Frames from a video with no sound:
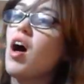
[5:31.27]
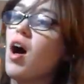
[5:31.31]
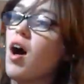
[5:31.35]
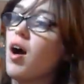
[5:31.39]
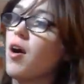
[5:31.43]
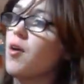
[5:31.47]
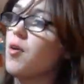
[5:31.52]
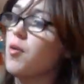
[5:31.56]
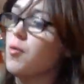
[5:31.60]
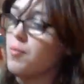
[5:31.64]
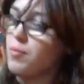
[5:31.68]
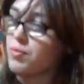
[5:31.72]

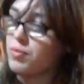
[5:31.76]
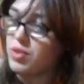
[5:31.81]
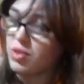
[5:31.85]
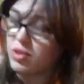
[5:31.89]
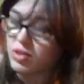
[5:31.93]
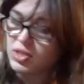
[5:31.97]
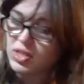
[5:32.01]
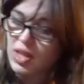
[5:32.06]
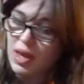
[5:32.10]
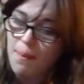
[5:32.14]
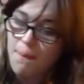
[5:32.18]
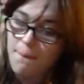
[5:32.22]
Um,
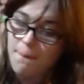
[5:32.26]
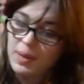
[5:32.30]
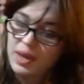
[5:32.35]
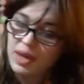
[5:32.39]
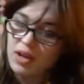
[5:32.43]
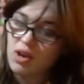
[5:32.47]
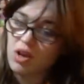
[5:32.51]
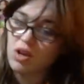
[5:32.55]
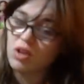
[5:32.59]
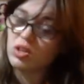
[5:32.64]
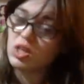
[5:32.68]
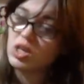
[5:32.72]
there's that
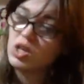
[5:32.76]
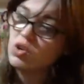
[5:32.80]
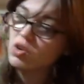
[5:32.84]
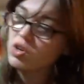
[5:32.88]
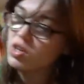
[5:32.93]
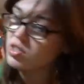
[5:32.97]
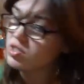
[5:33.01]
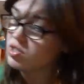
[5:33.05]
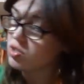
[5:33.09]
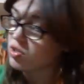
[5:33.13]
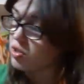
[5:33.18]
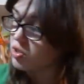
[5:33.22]
big ugly
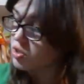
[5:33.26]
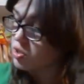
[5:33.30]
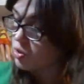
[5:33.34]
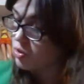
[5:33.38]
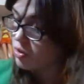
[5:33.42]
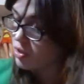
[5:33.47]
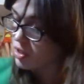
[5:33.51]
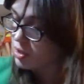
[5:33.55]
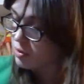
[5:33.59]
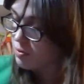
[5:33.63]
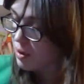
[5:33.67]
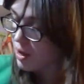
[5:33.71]
crease, and also
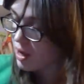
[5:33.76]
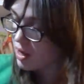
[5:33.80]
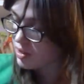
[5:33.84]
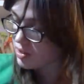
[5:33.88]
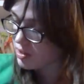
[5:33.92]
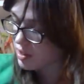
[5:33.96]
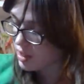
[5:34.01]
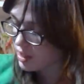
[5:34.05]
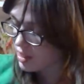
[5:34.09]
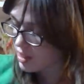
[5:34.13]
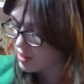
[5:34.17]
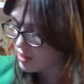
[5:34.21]
this
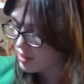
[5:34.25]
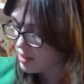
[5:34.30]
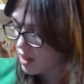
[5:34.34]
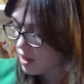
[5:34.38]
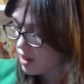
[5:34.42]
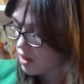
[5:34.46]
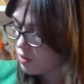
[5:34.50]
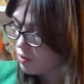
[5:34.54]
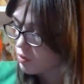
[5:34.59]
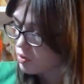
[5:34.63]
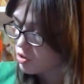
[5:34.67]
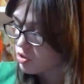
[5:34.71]
box, like I
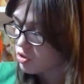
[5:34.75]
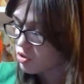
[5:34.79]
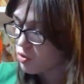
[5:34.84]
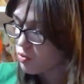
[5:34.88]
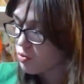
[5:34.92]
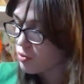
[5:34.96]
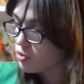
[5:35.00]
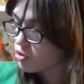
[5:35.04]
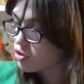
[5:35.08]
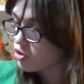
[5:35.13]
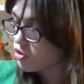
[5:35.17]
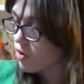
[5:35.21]
said, was
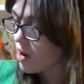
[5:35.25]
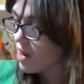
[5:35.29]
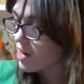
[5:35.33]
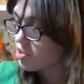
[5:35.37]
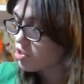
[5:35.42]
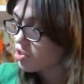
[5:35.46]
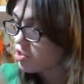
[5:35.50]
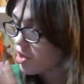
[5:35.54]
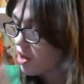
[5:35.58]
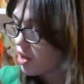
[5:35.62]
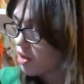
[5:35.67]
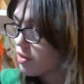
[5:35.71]
super
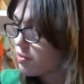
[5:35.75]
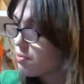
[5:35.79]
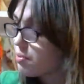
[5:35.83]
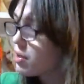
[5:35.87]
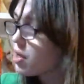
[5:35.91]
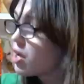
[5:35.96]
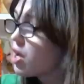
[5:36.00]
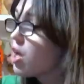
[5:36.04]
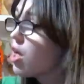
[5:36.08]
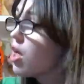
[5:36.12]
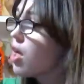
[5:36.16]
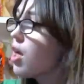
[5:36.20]
scratched up.
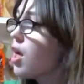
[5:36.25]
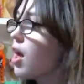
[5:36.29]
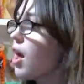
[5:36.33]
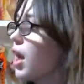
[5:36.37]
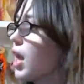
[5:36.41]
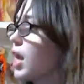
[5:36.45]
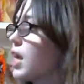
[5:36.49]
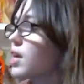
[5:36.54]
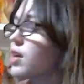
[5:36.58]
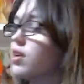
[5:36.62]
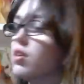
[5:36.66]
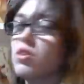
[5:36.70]

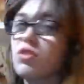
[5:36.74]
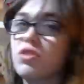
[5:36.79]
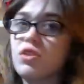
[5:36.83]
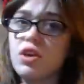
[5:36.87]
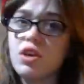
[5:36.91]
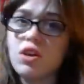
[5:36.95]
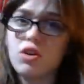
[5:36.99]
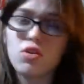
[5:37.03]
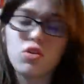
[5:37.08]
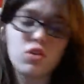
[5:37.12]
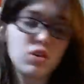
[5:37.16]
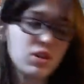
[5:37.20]
And
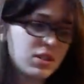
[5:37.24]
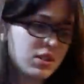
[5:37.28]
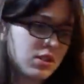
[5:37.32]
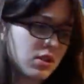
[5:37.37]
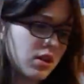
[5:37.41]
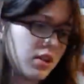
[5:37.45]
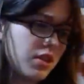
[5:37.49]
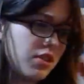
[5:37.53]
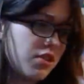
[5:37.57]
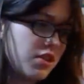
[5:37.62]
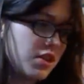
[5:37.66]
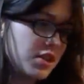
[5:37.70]
the crease
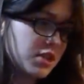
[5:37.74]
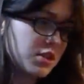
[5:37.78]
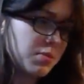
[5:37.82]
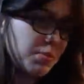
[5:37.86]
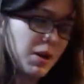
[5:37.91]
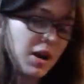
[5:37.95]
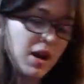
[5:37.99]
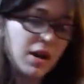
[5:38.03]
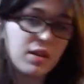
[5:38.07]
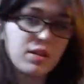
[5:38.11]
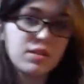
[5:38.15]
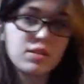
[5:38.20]
on this
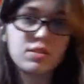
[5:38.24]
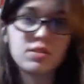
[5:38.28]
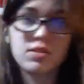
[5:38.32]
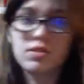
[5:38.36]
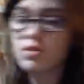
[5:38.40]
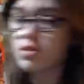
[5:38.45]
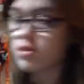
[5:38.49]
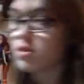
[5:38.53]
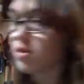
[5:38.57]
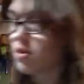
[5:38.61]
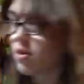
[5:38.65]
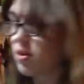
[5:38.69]
box
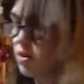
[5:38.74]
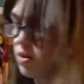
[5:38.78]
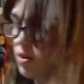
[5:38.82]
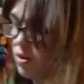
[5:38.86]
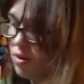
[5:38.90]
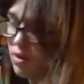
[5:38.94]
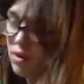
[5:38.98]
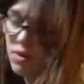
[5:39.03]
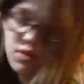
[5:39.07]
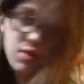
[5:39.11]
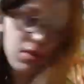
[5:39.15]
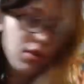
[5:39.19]

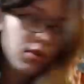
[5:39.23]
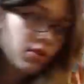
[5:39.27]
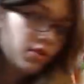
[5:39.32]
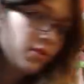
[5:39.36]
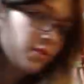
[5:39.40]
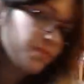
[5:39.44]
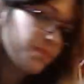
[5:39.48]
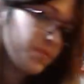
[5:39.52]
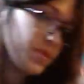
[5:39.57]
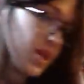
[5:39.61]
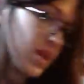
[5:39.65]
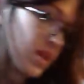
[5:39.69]

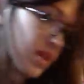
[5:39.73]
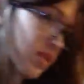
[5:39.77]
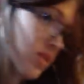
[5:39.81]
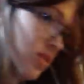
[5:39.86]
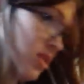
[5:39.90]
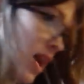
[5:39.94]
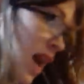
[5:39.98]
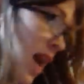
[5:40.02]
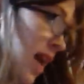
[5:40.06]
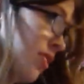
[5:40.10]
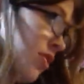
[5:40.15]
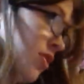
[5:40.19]

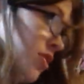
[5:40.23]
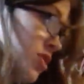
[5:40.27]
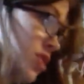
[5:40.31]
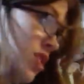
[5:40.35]
is at the